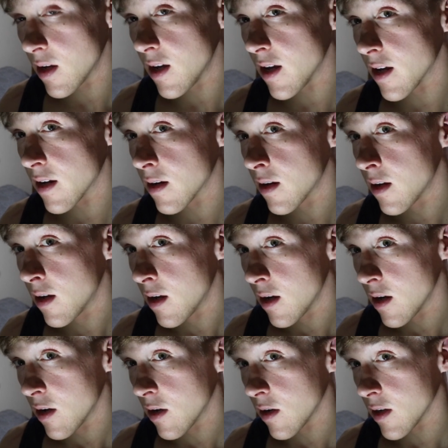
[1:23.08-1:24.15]
it
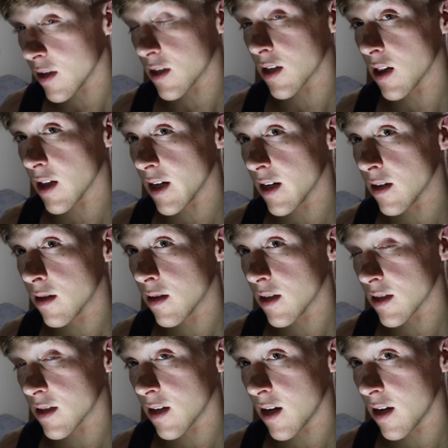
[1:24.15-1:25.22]
it's clean.
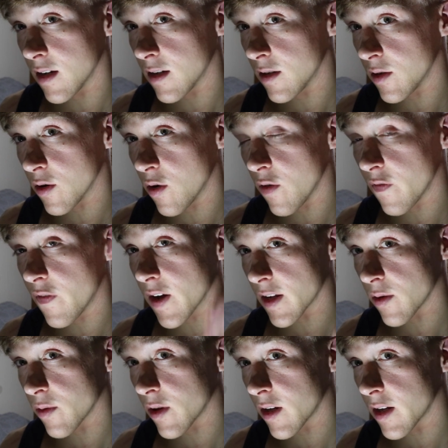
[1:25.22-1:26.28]
It's not, you know,
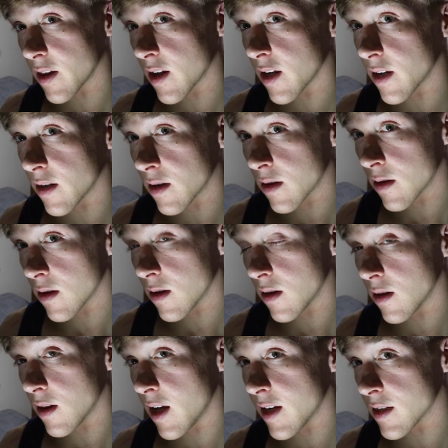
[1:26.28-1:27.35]
infected with anything.
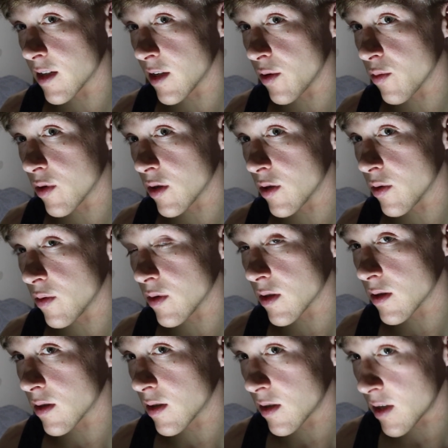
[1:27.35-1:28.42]
Last thing you wanna do
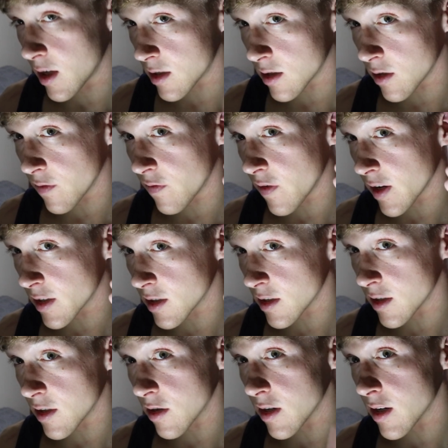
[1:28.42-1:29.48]
is catch an infection
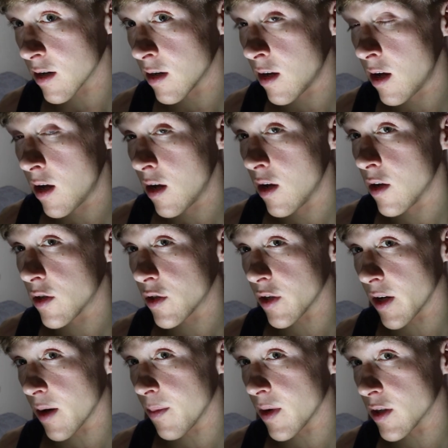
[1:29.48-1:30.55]
in your ear. So
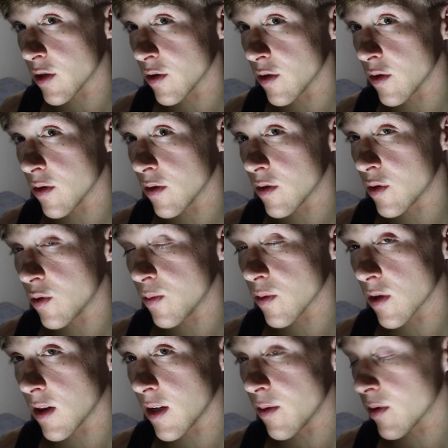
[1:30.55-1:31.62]
you gotta make sure you're super
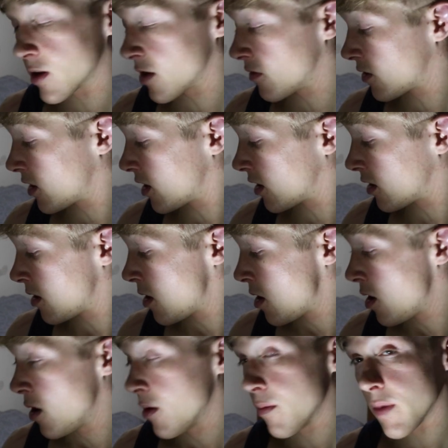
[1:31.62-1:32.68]
clean with everything.
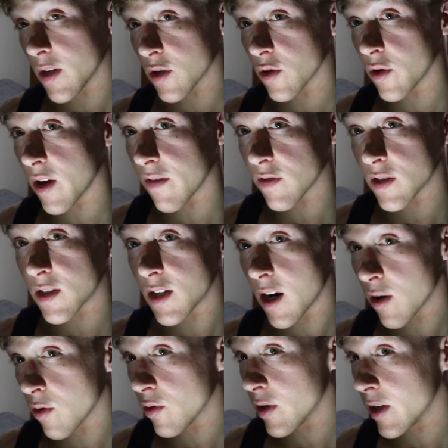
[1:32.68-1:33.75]
Make sure you have a
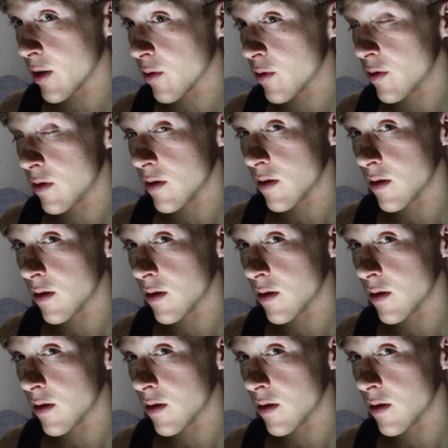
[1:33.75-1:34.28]
sterile needle.